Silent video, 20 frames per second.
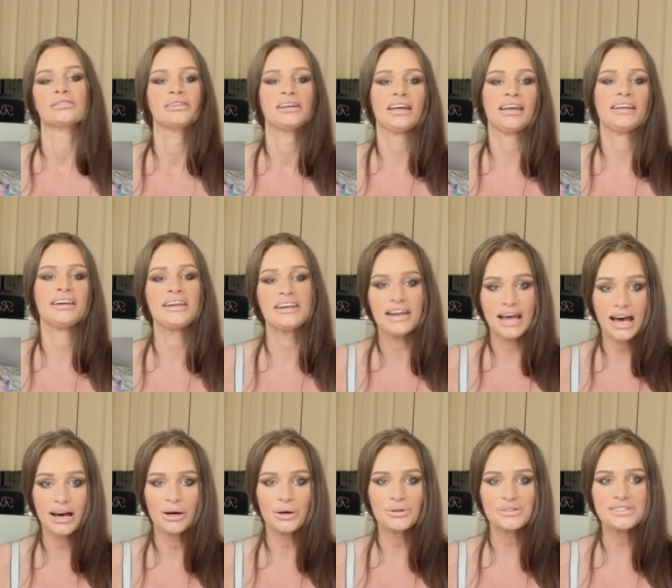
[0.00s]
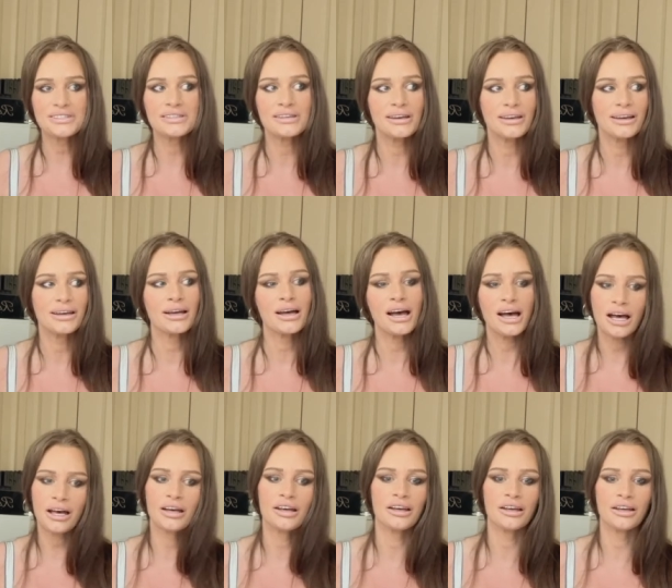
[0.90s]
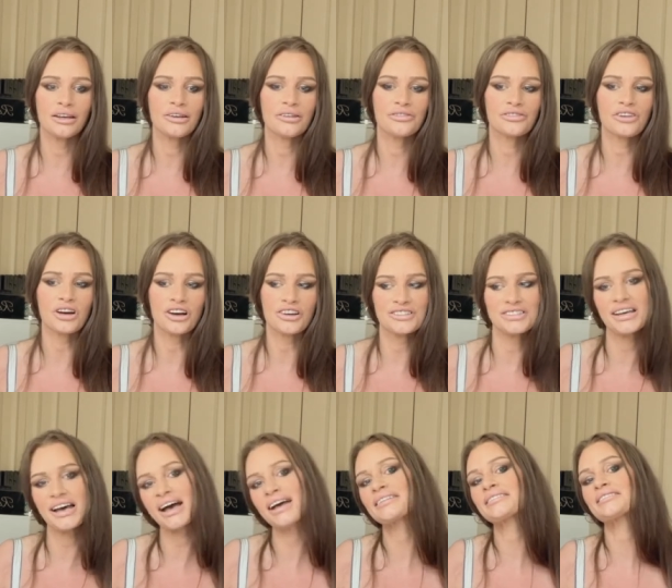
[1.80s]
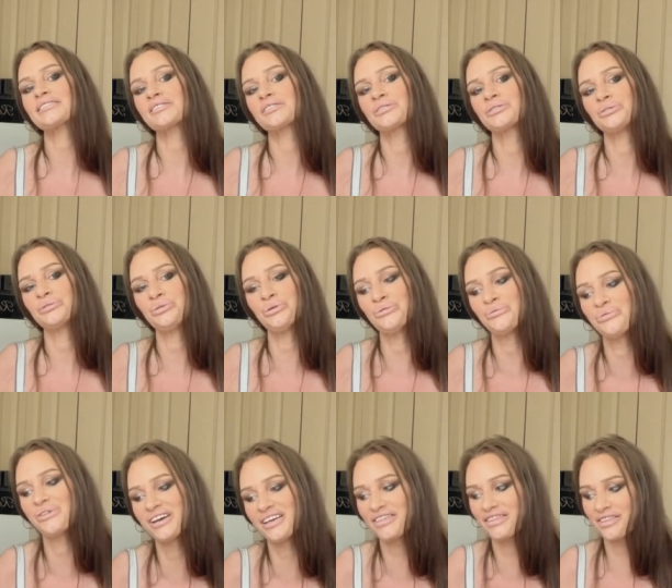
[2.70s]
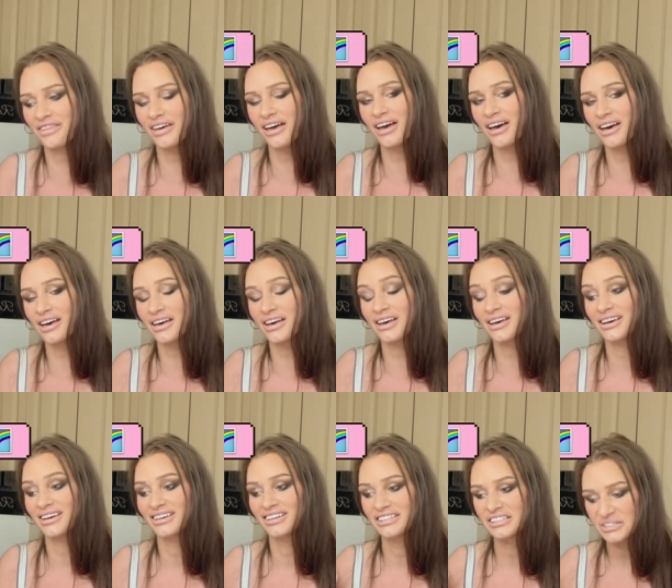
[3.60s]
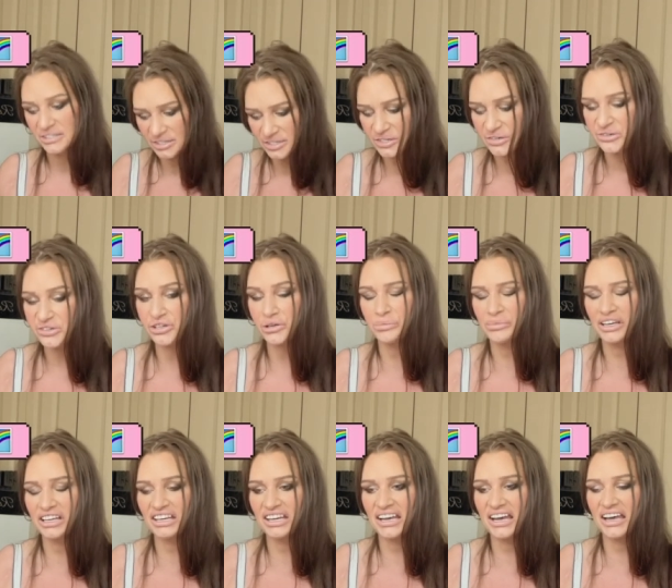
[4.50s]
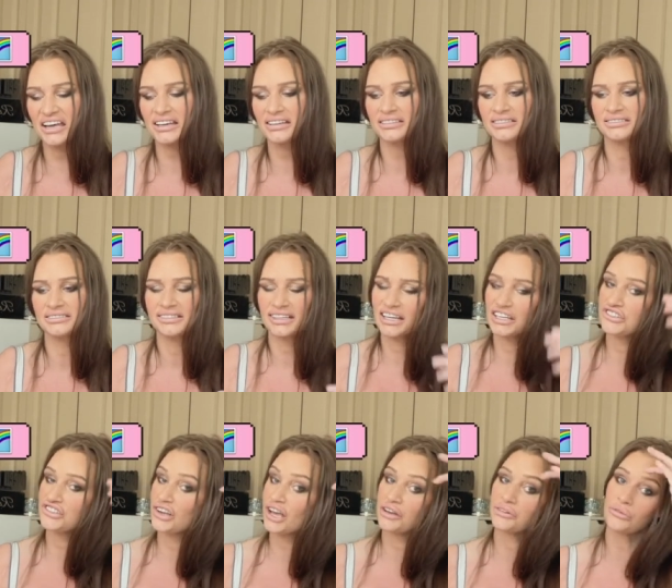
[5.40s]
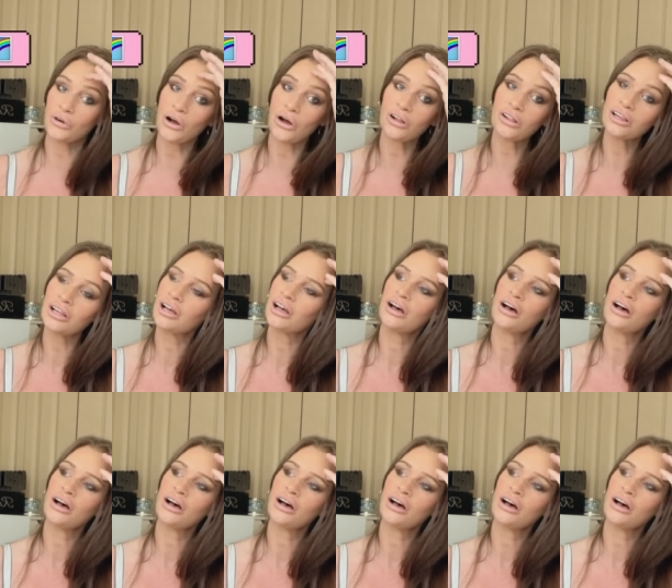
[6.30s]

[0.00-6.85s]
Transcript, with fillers: in and out of contact with uh, social media in general.